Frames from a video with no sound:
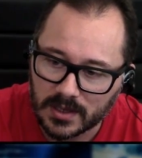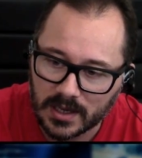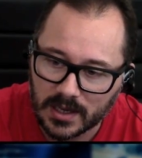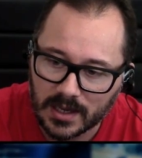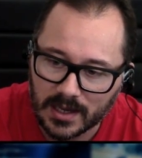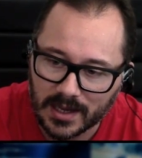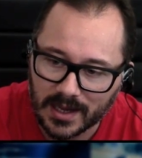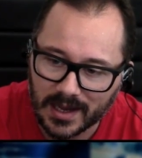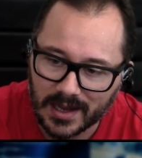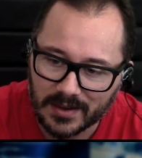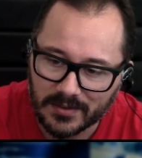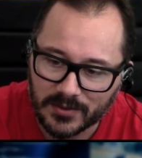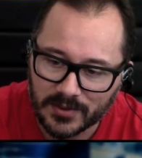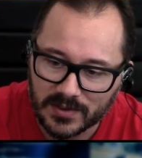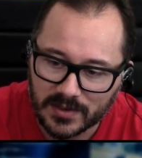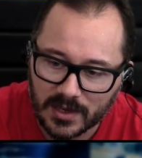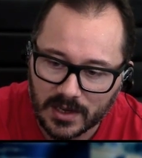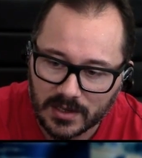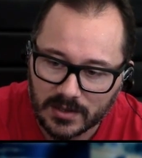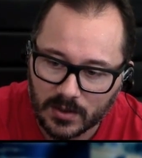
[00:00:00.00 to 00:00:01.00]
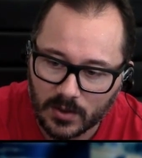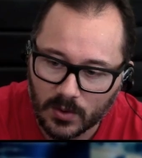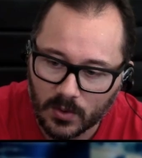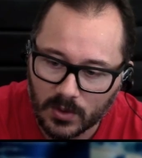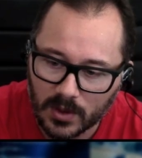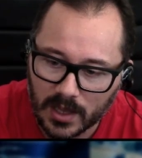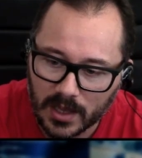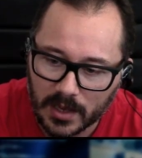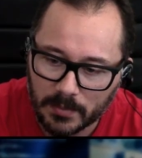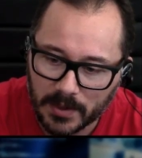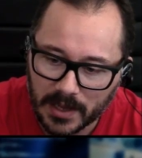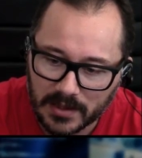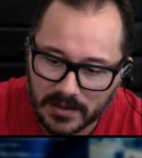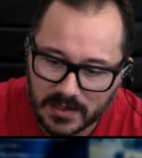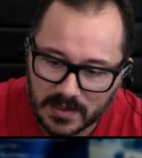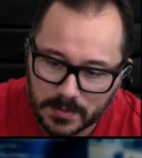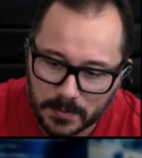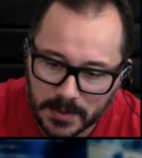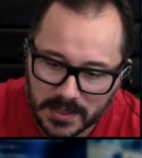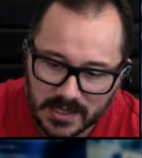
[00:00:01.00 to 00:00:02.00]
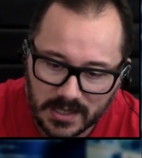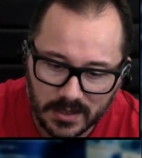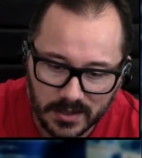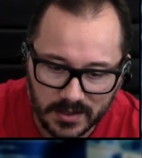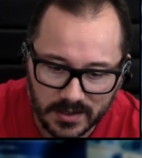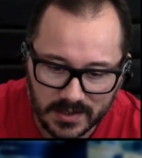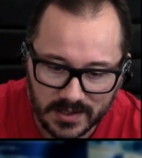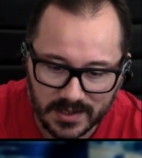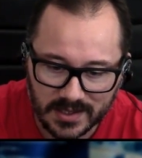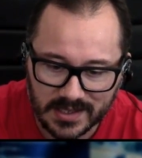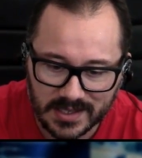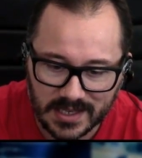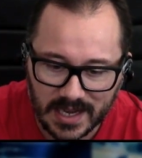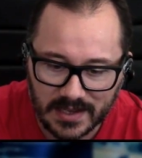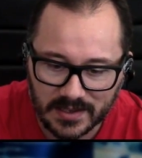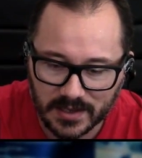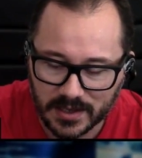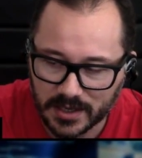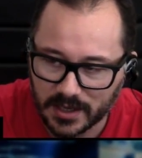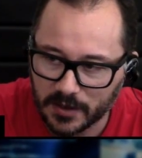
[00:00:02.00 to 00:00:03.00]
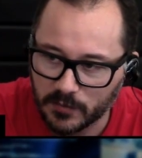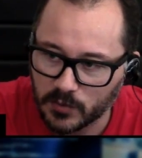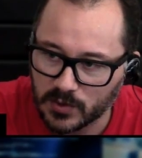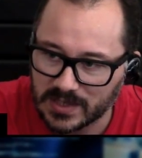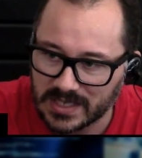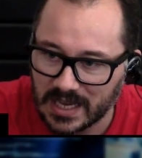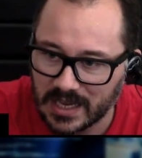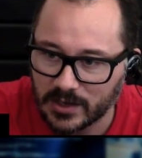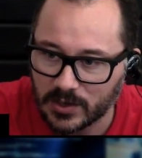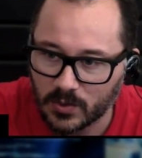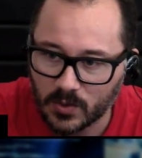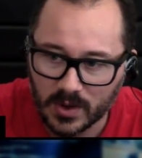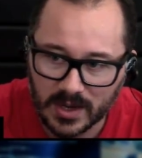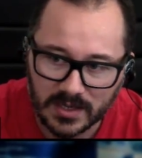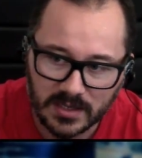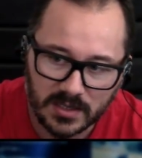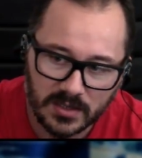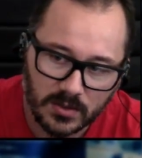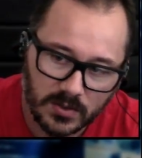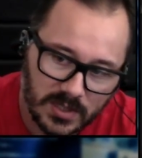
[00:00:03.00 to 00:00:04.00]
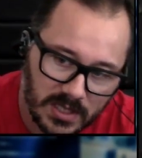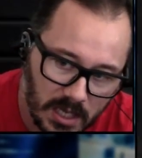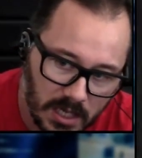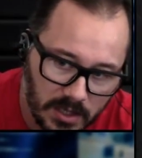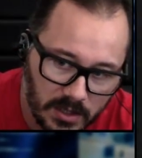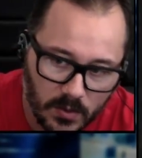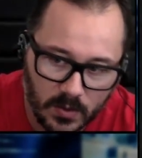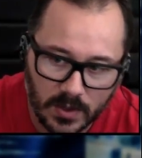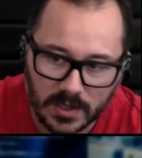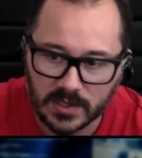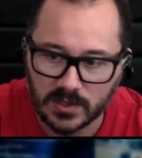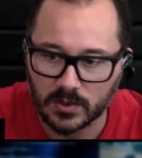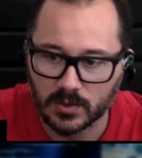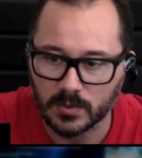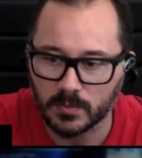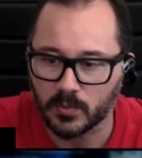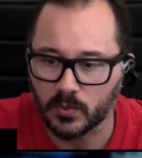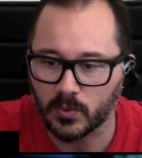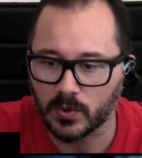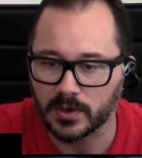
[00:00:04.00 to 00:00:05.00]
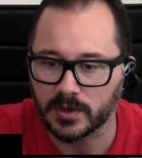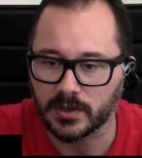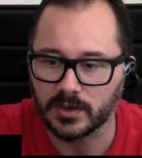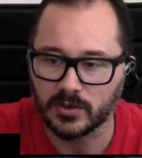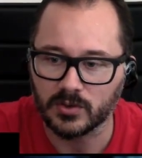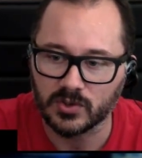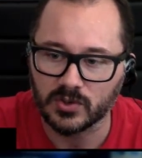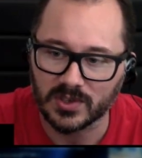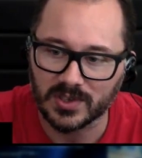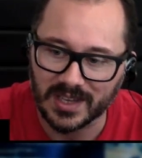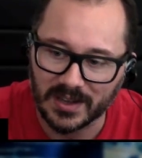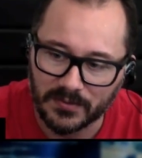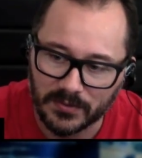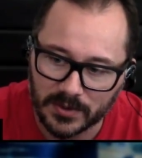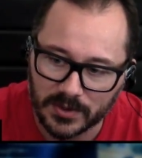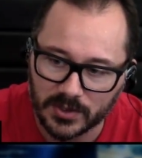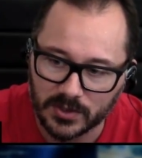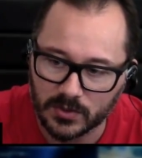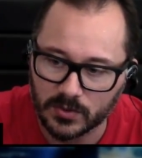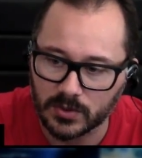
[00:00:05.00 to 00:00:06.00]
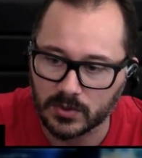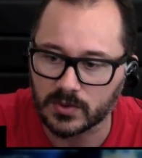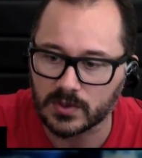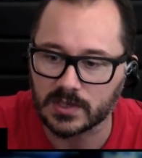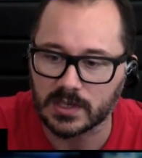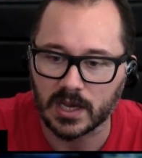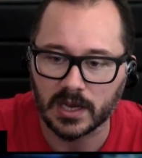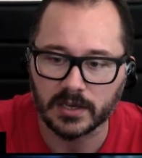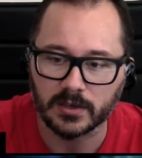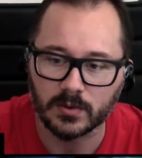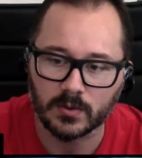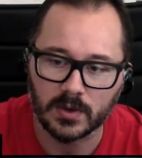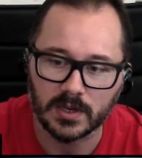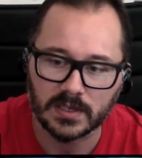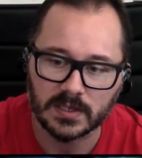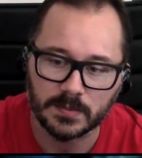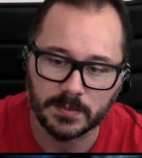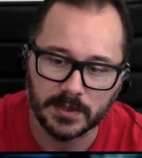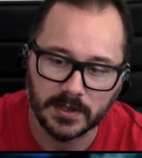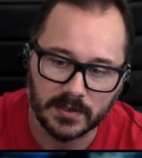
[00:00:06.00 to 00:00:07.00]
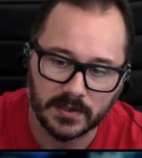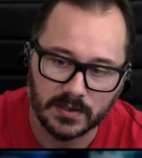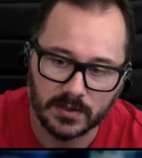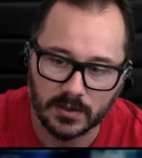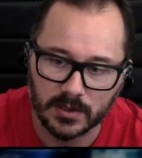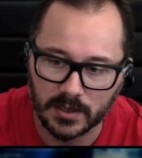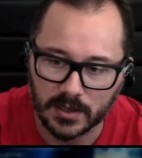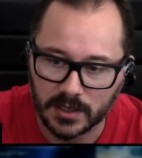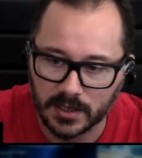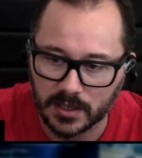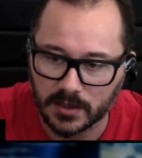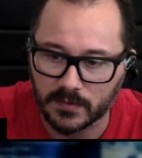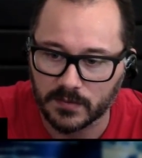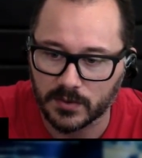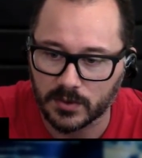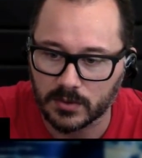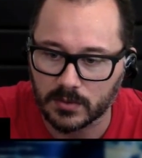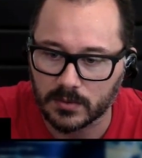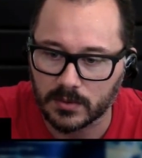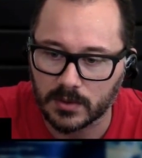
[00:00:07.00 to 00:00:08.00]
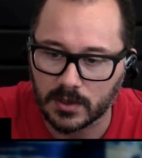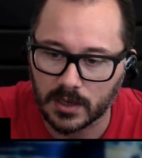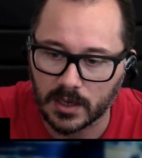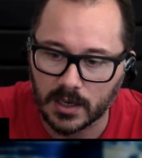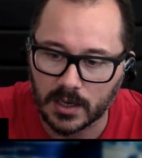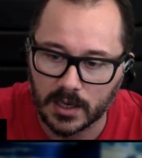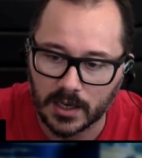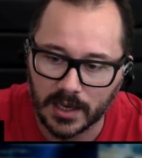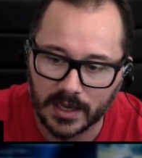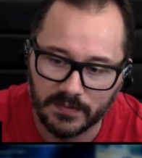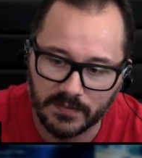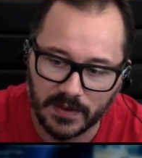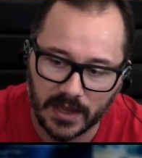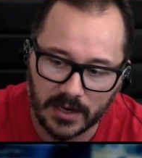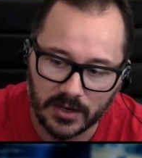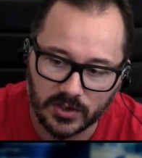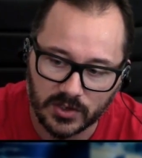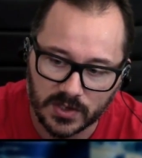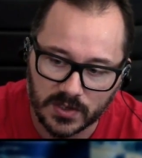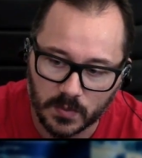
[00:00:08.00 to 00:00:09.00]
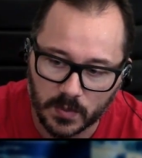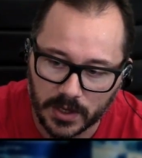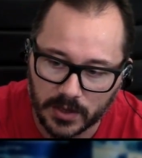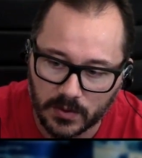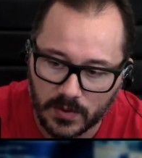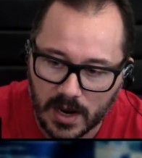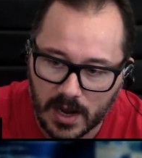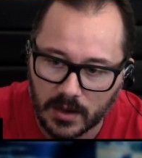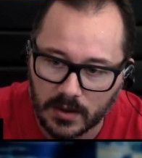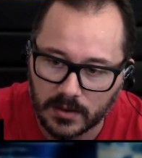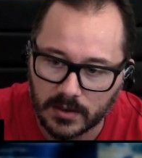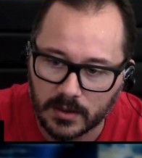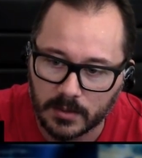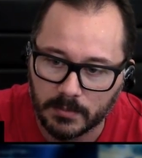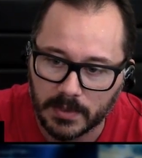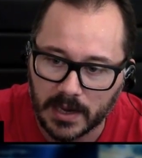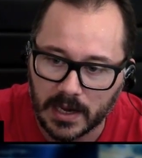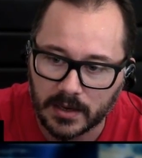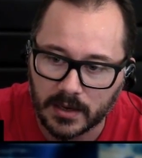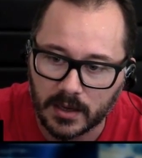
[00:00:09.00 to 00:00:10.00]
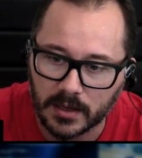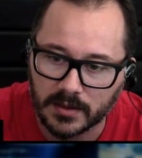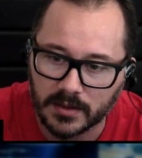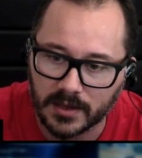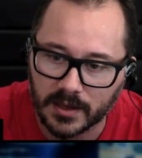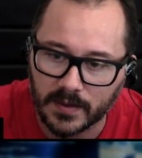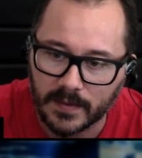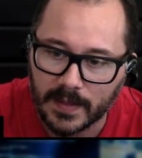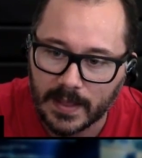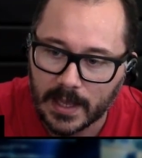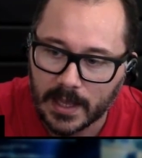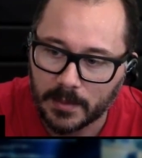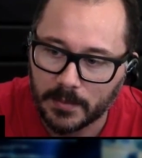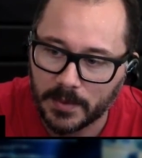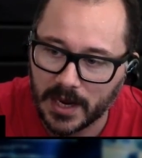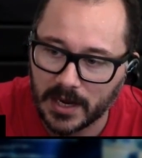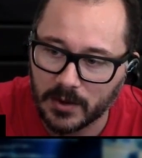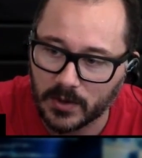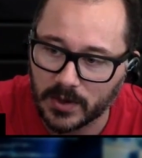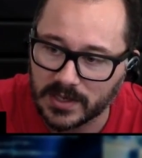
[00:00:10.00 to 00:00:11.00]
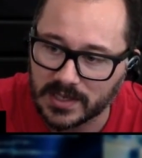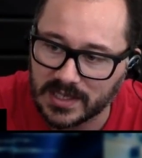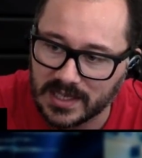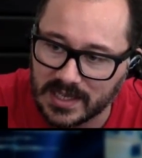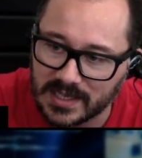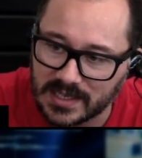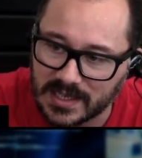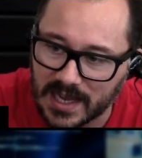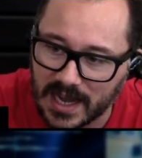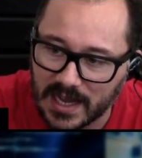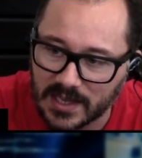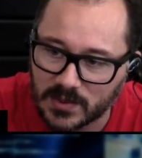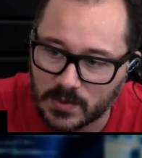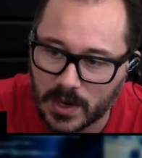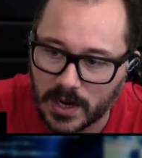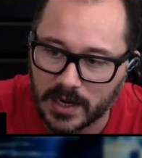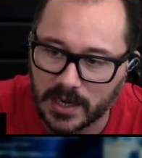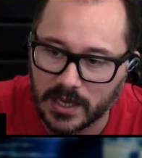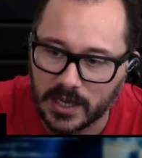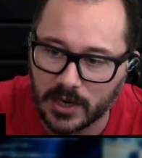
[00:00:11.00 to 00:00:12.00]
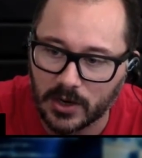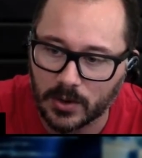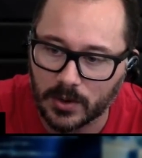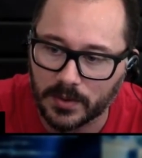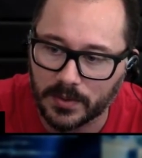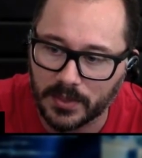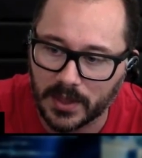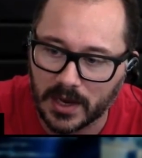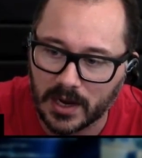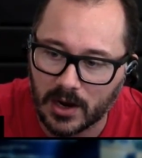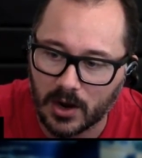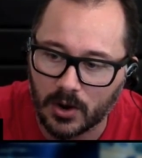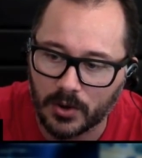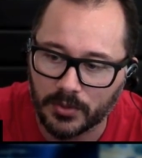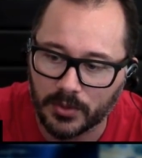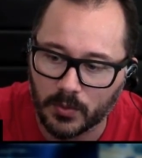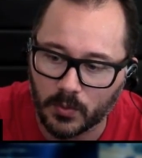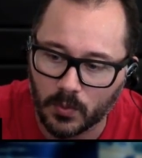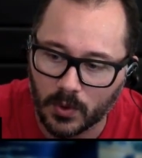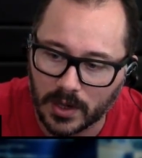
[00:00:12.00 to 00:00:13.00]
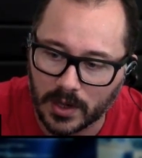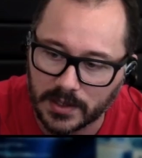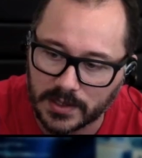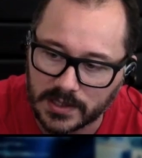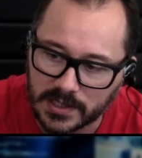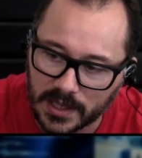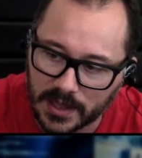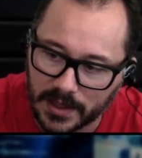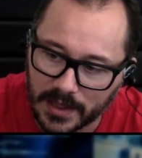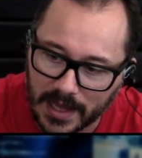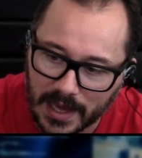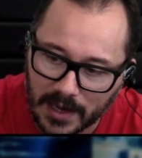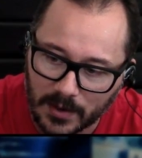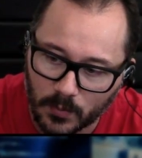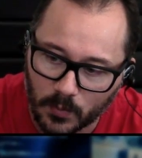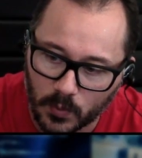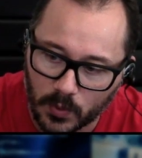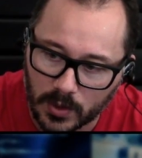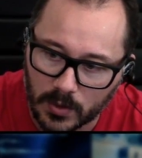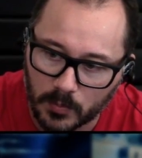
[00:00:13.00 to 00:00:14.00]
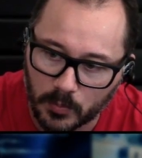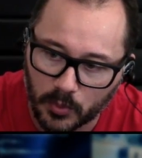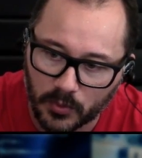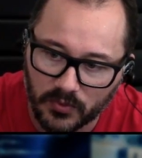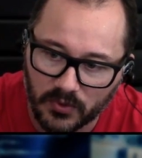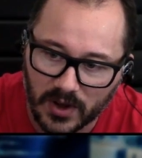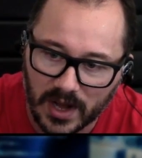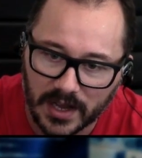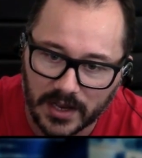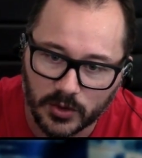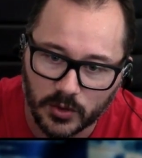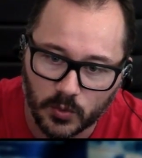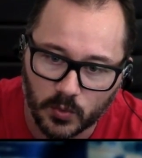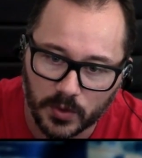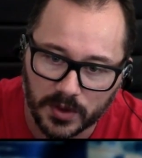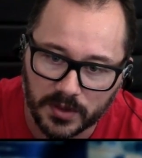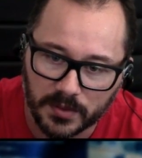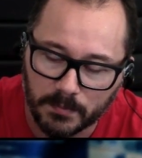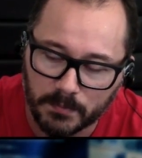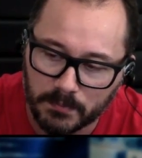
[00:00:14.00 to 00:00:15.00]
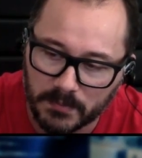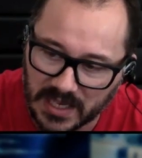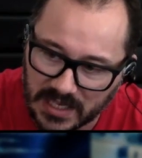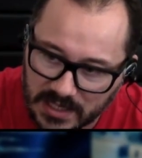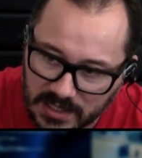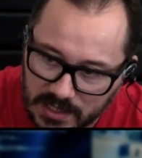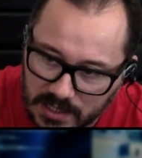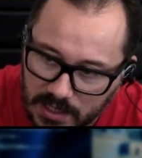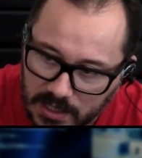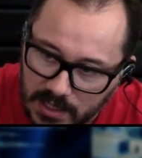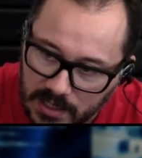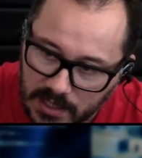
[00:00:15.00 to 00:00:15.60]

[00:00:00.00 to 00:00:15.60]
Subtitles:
I haven't talked a whole lot about this. Basically, these guys are going to give you side quests. Those side quests are important. You should definitely do those side quests because they're going to give you advantages when you're out and about hunting. But anyways, these guys right here, they are the ones that will provide you with meat.